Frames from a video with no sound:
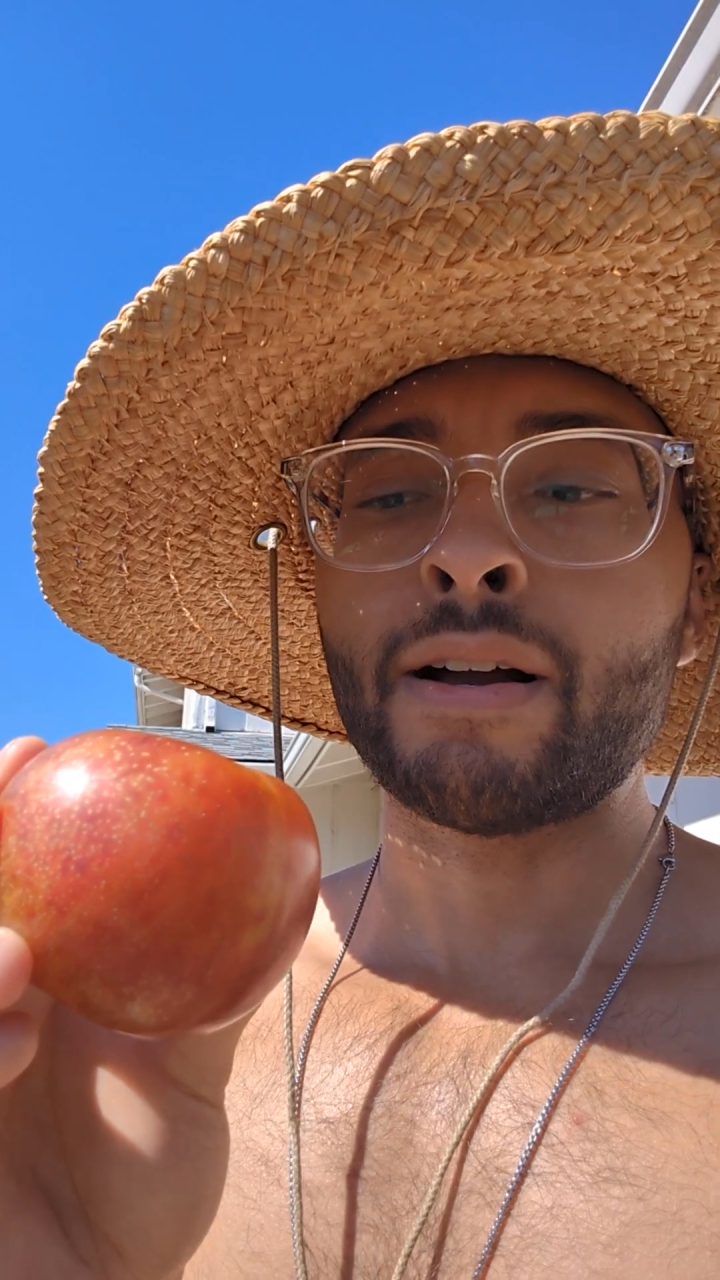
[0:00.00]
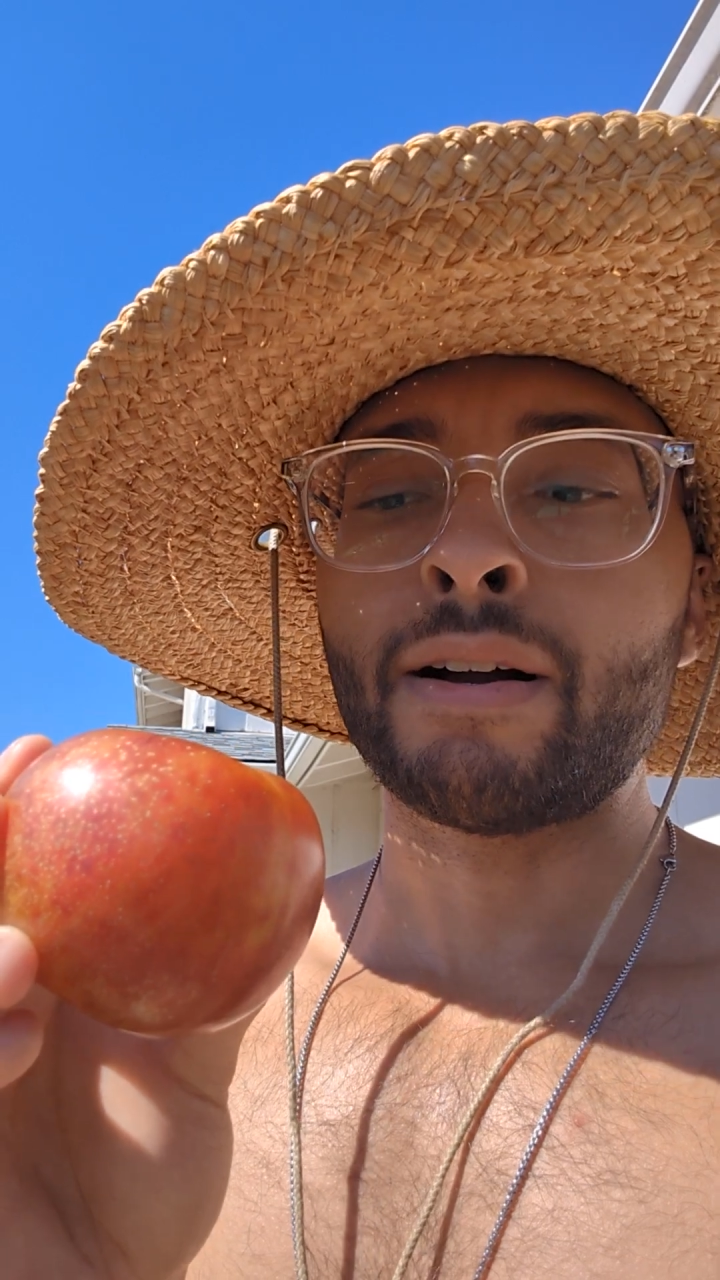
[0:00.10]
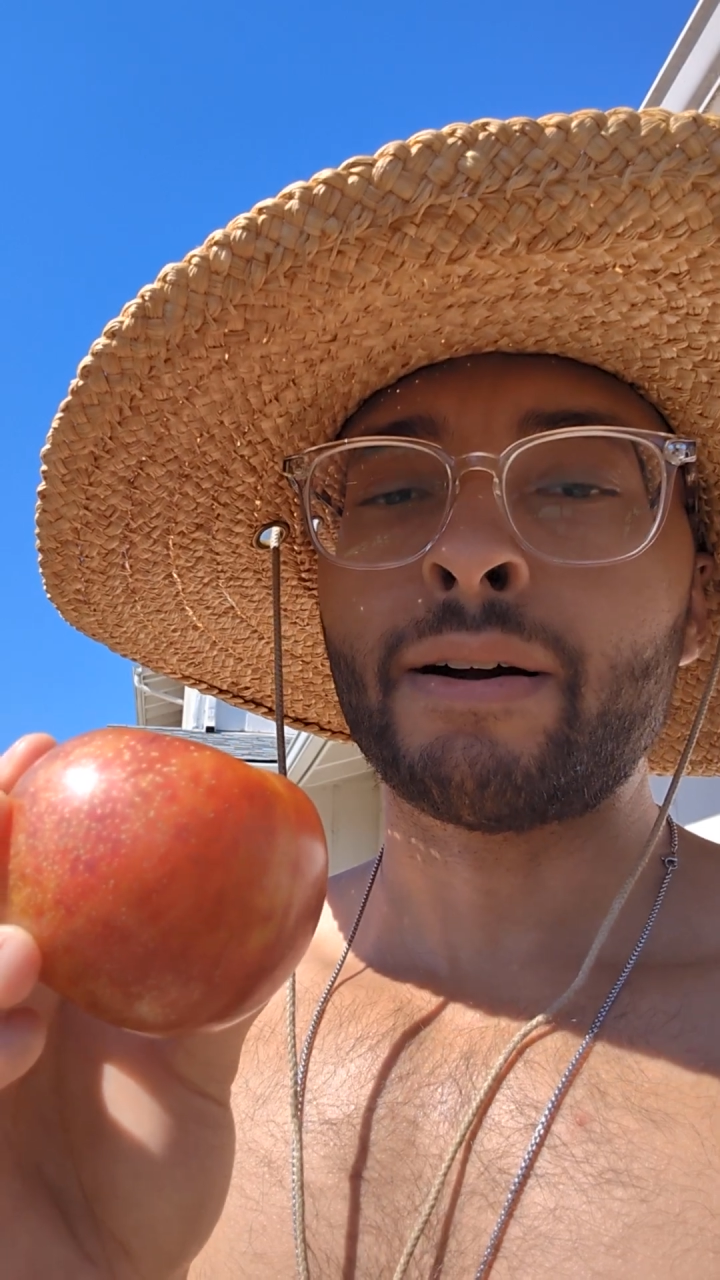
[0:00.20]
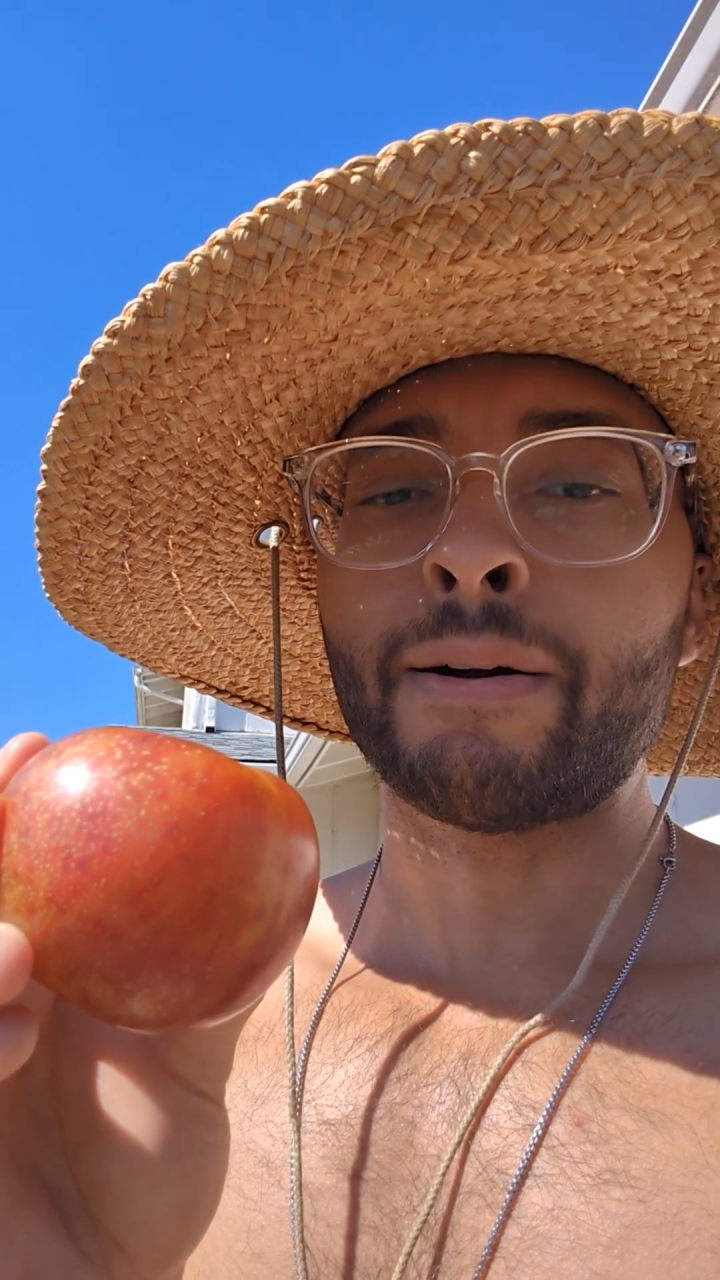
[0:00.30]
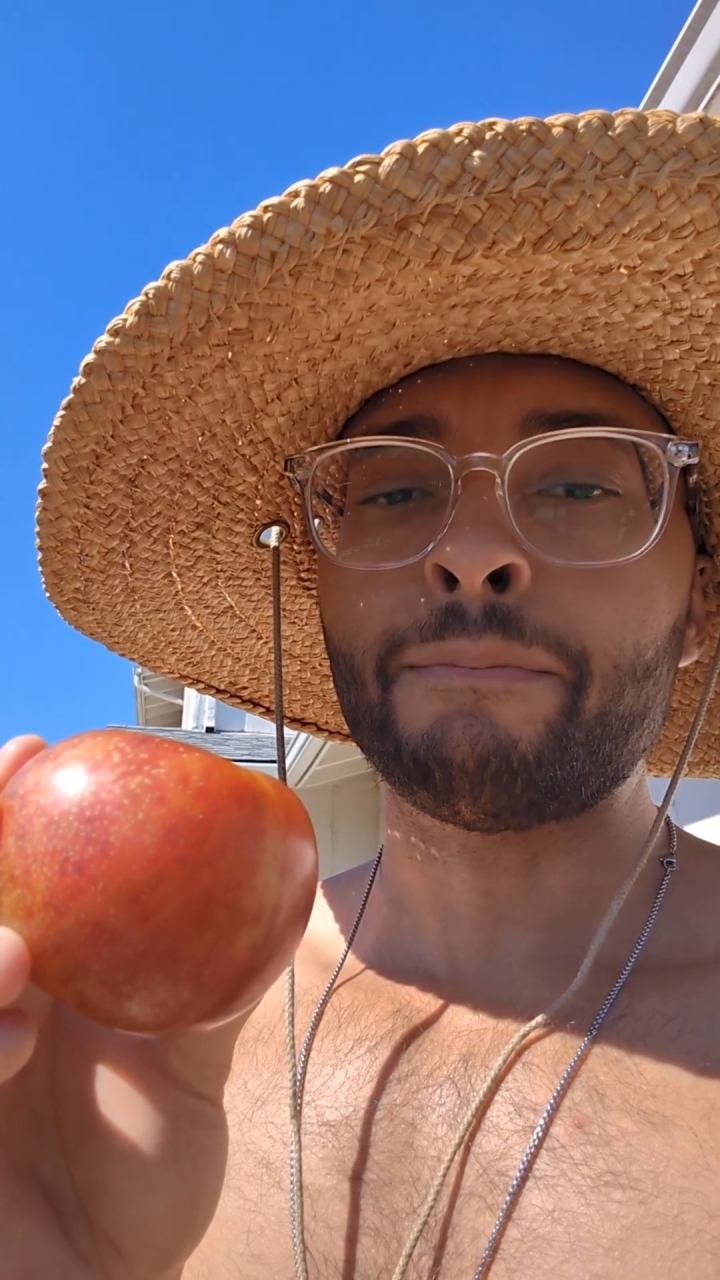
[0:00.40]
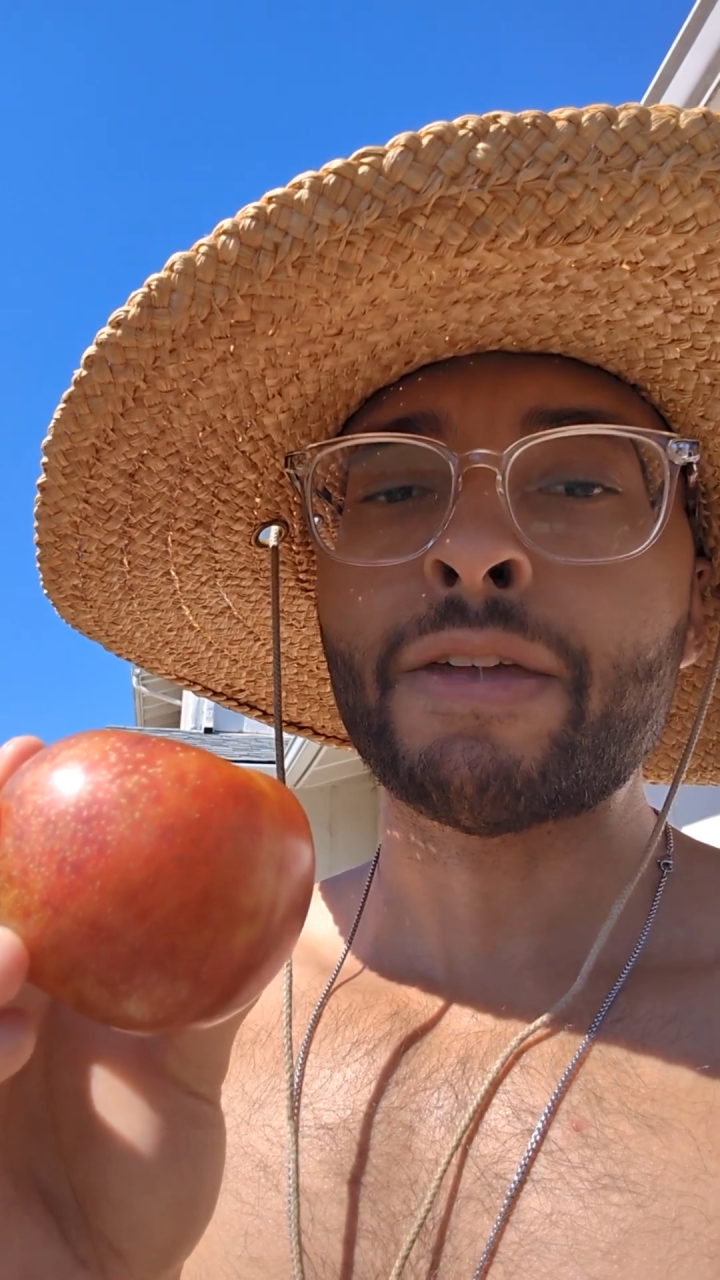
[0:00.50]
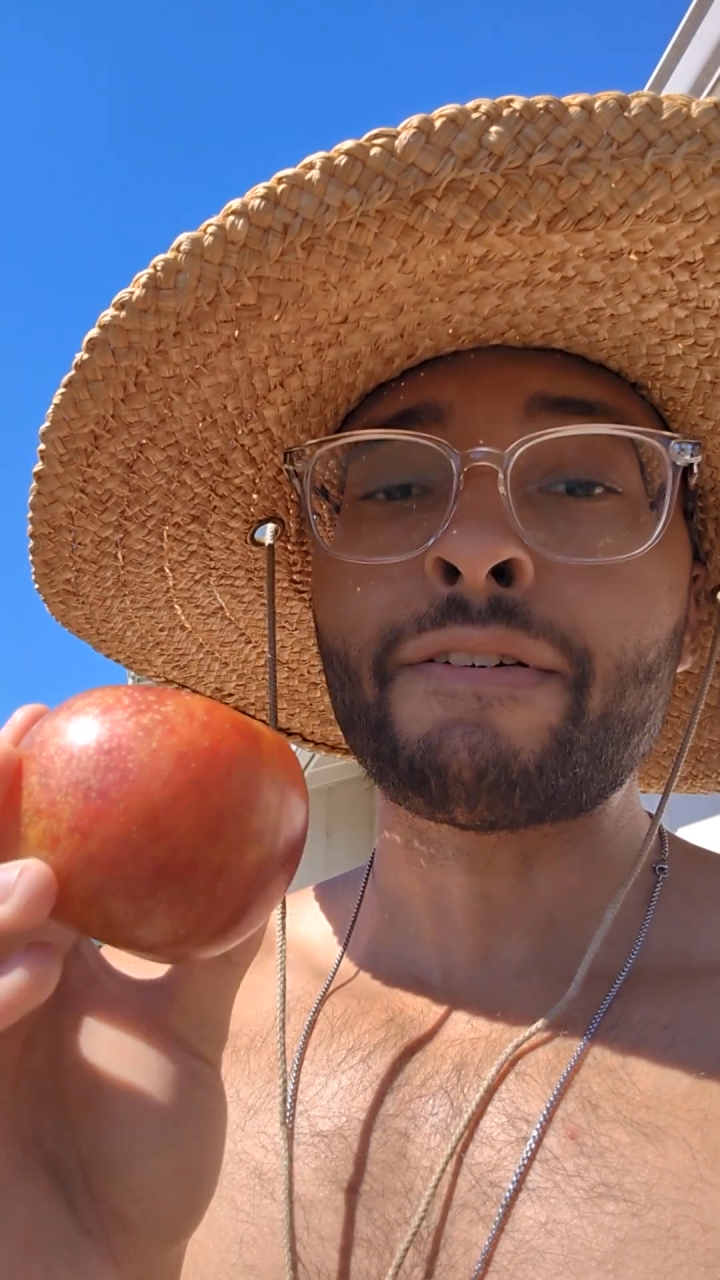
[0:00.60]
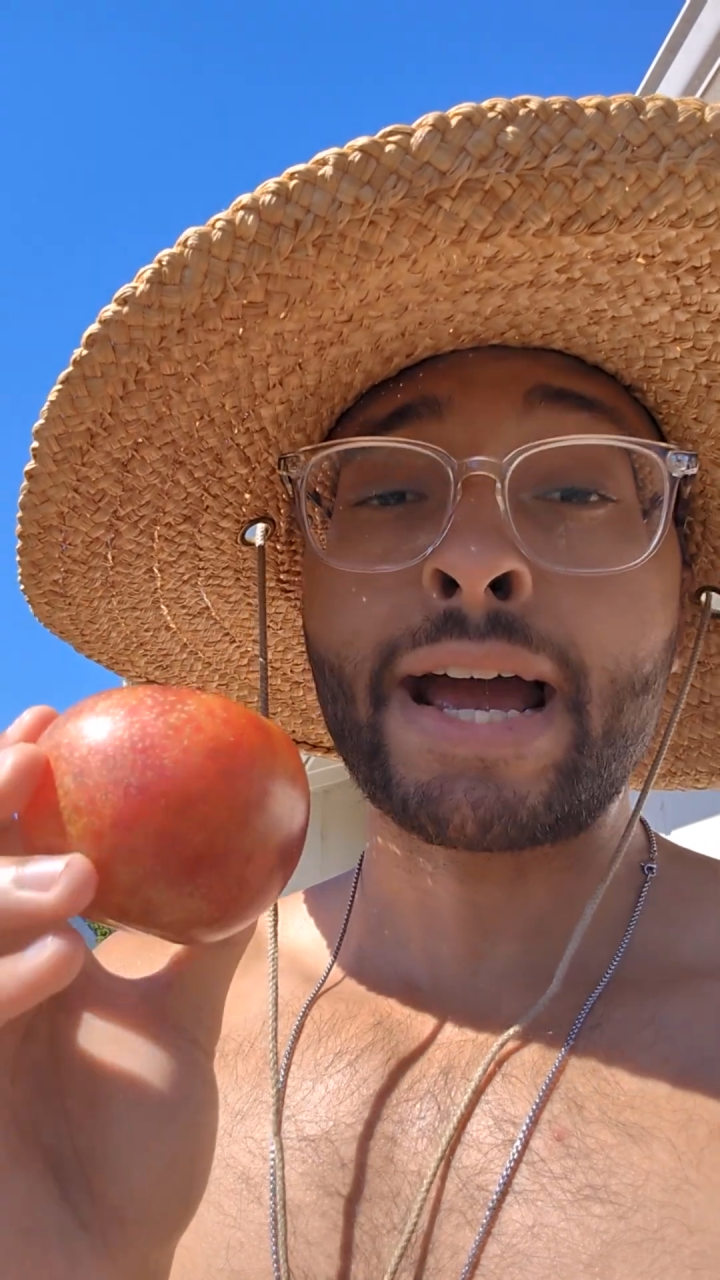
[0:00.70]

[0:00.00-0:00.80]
If I